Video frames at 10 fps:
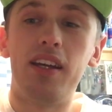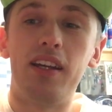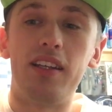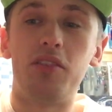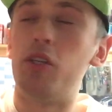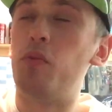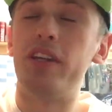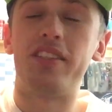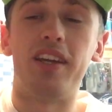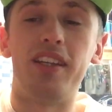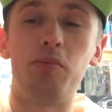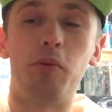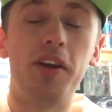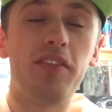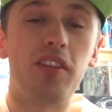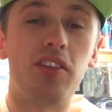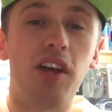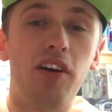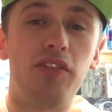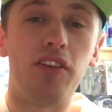it's, it's weird saying this, but we have the
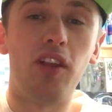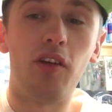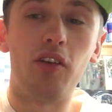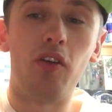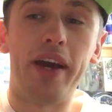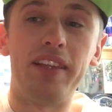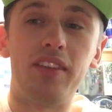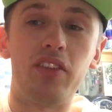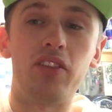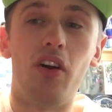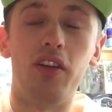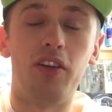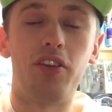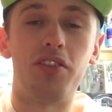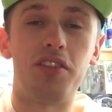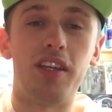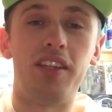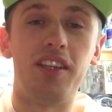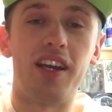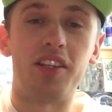Duff logo and design like you see in
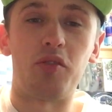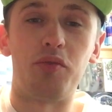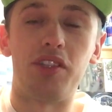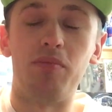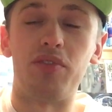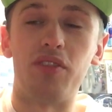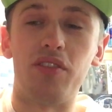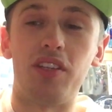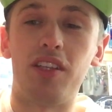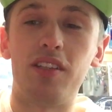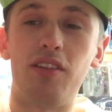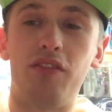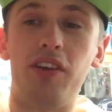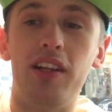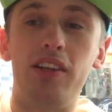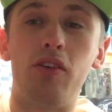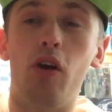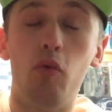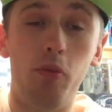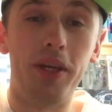the actual Simpsons. So it does look fairly cool. I
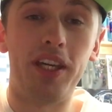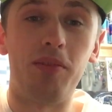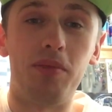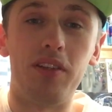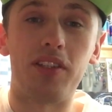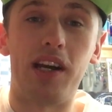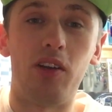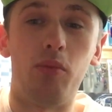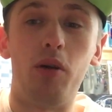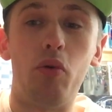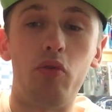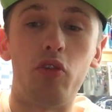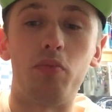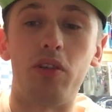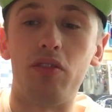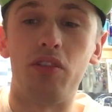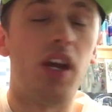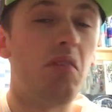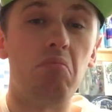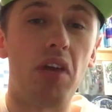will be keeping this can on my wall just because
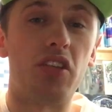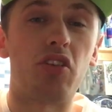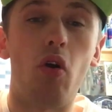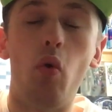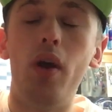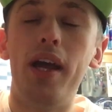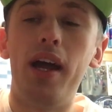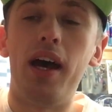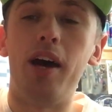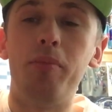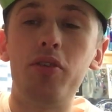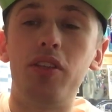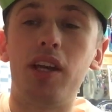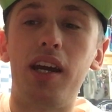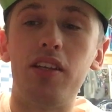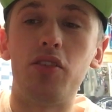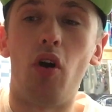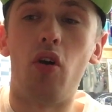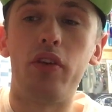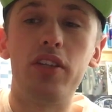it's cool. Uh, most of the can is
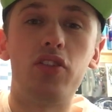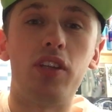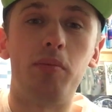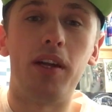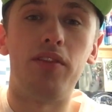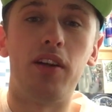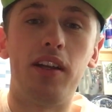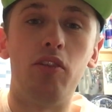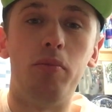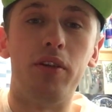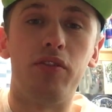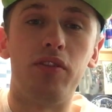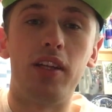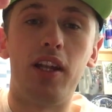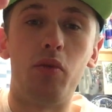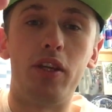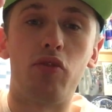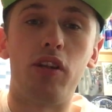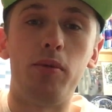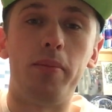orange, and then we have like a little bit of yellowy,
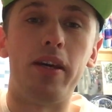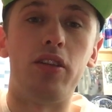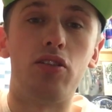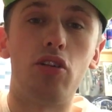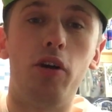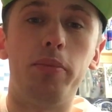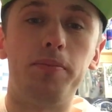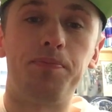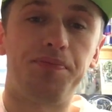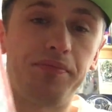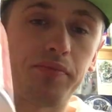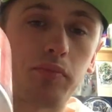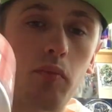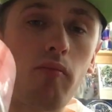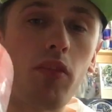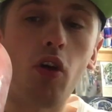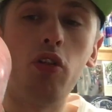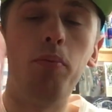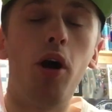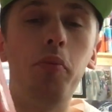creamy bit at the top. On
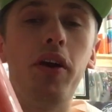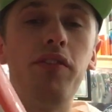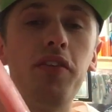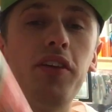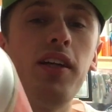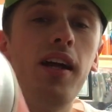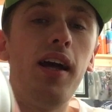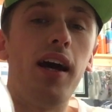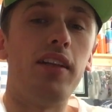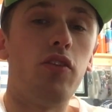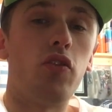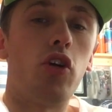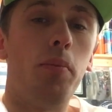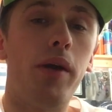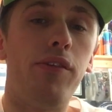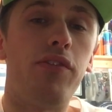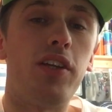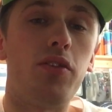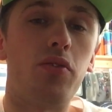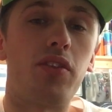the bottom, we have nothing. And on the top,
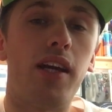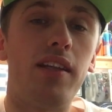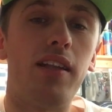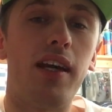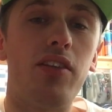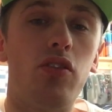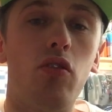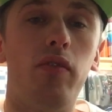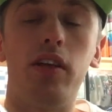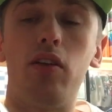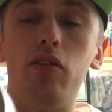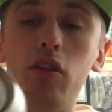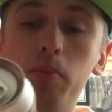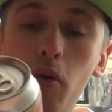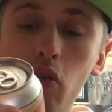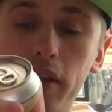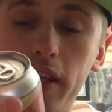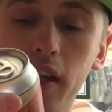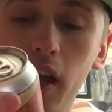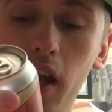everything's all standard and silver, including the
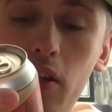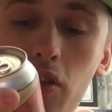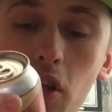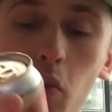pouring. So,